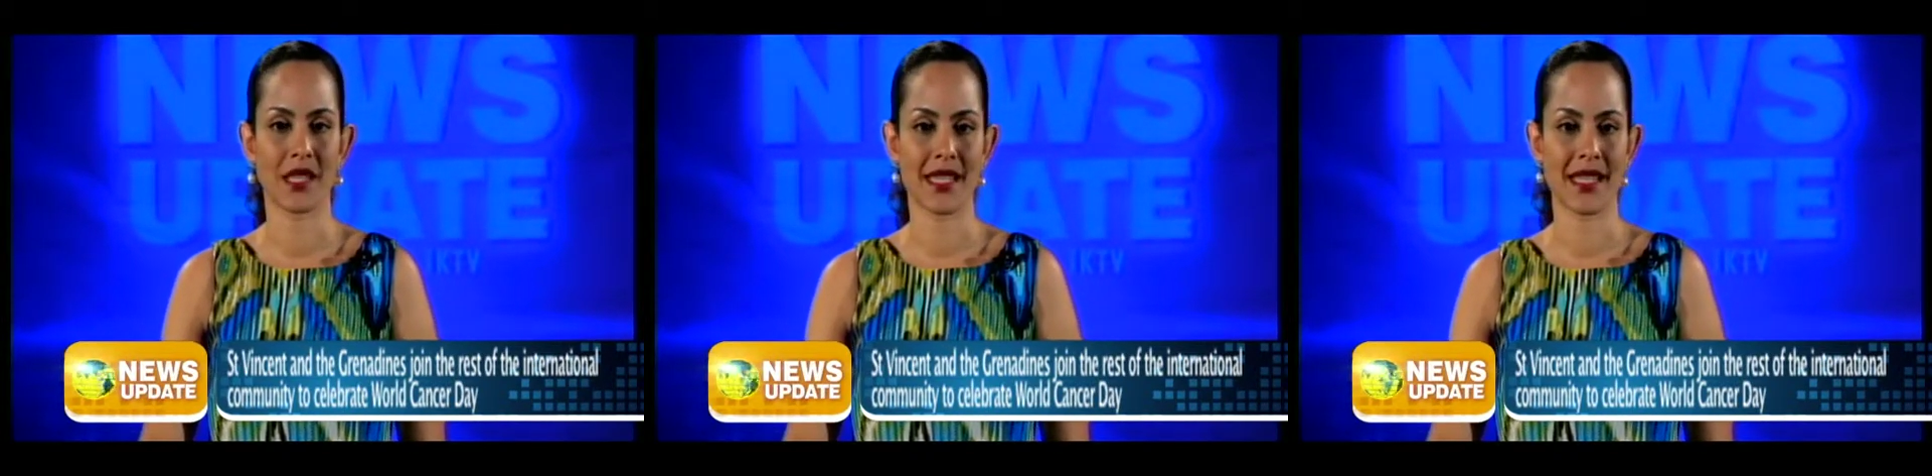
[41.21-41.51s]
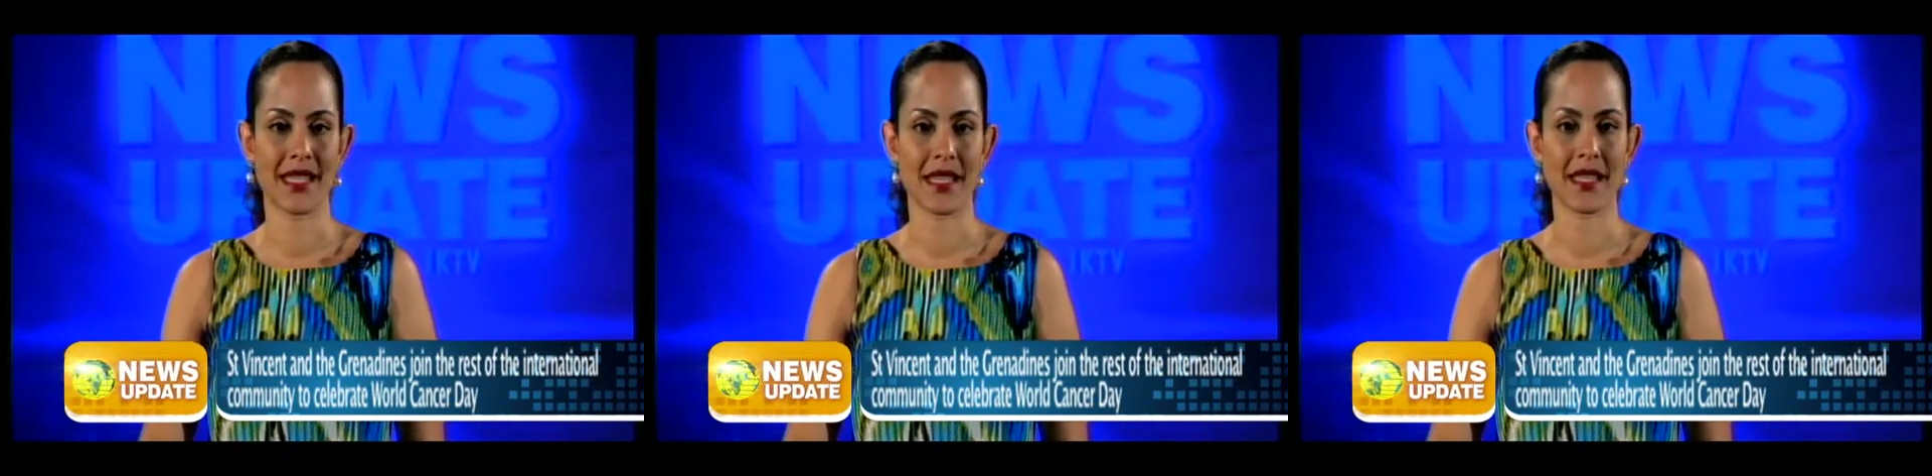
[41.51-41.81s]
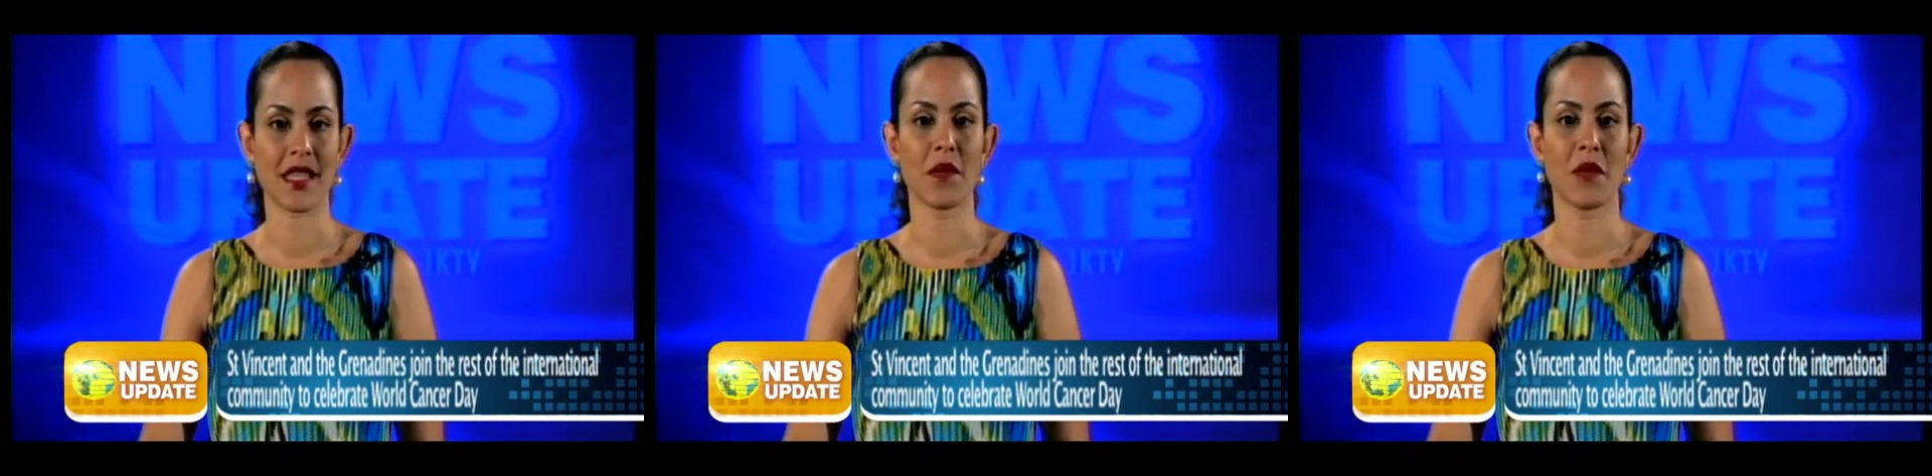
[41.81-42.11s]

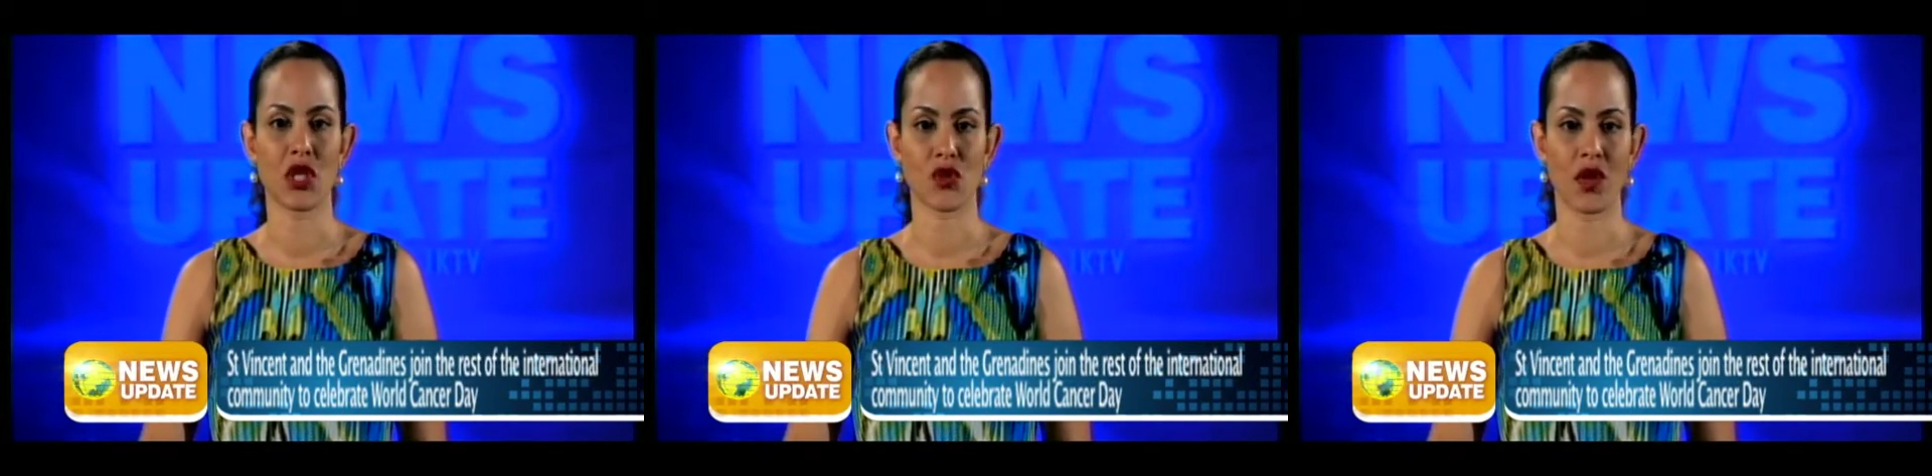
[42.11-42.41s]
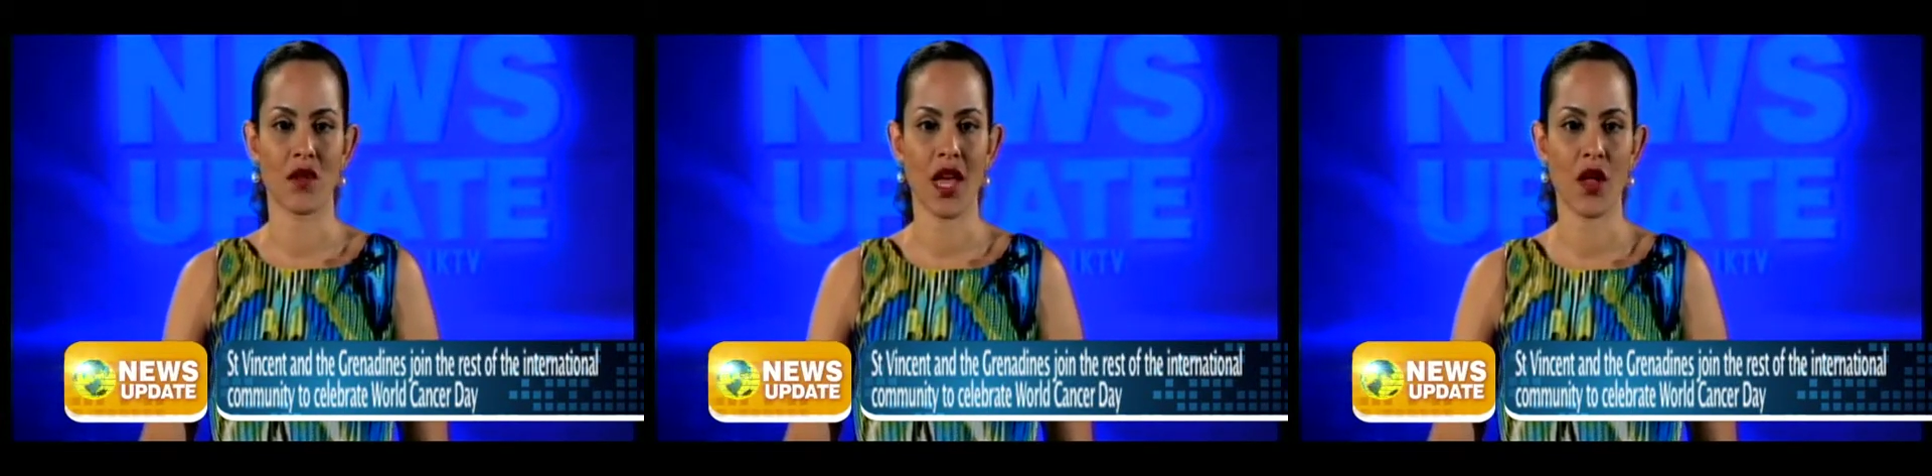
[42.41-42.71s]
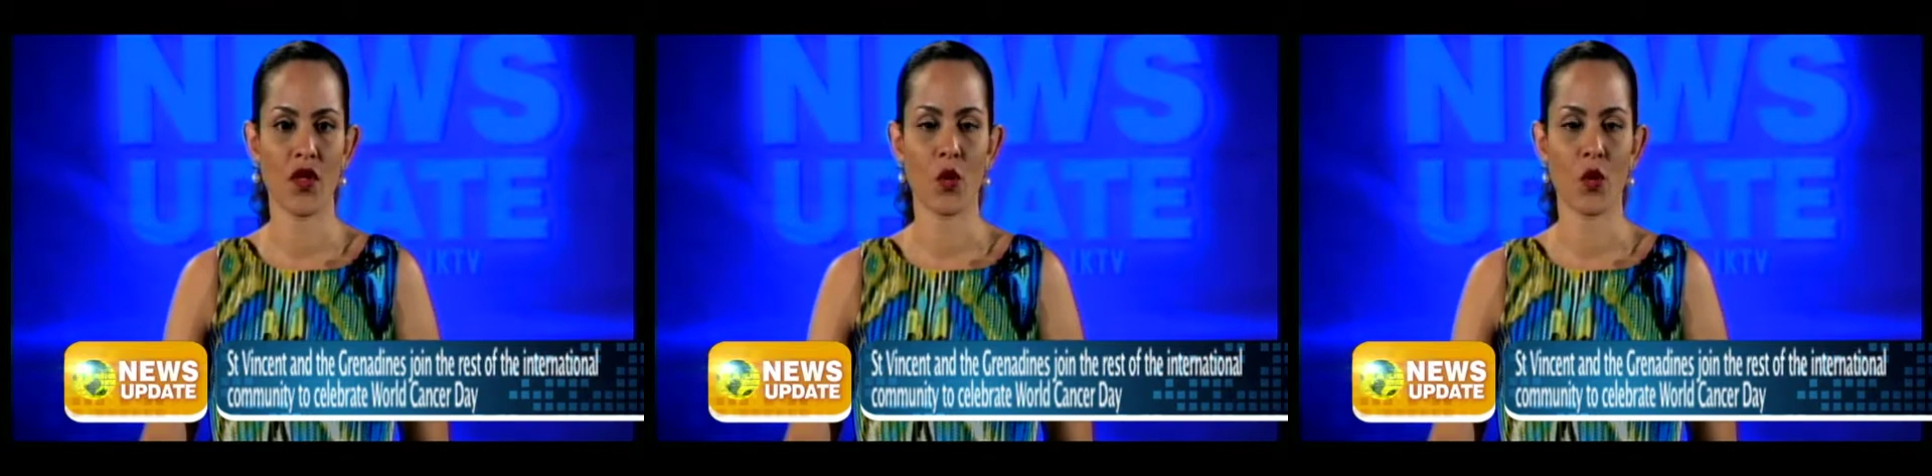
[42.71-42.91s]
diseases in the Ministry of Health,